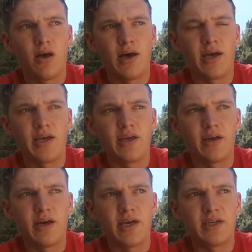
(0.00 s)
I
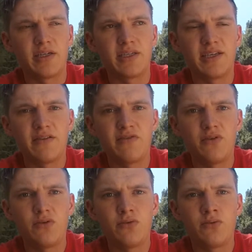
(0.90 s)
could give
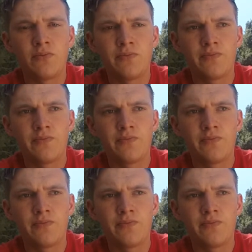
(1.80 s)
you